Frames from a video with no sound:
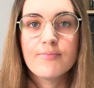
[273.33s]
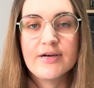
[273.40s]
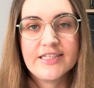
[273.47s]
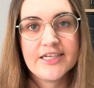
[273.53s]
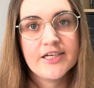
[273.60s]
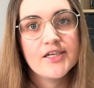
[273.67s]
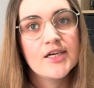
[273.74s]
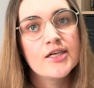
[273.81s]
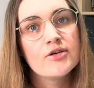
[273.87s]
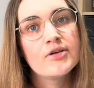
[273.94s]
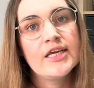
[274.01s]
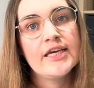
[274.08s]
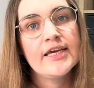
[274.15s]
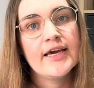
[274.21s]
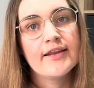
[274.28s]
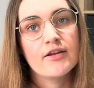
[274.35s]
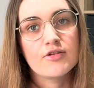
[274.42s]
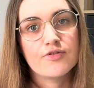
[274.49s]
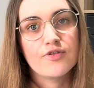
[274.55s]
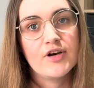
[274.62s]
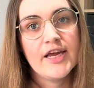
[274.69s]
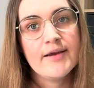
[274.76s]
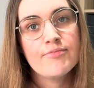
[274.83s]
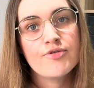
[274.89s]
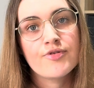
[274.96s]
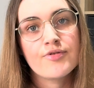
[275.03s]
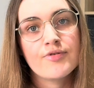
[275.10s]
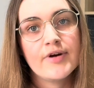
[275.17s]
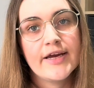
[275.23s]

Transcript: material only and not for labor,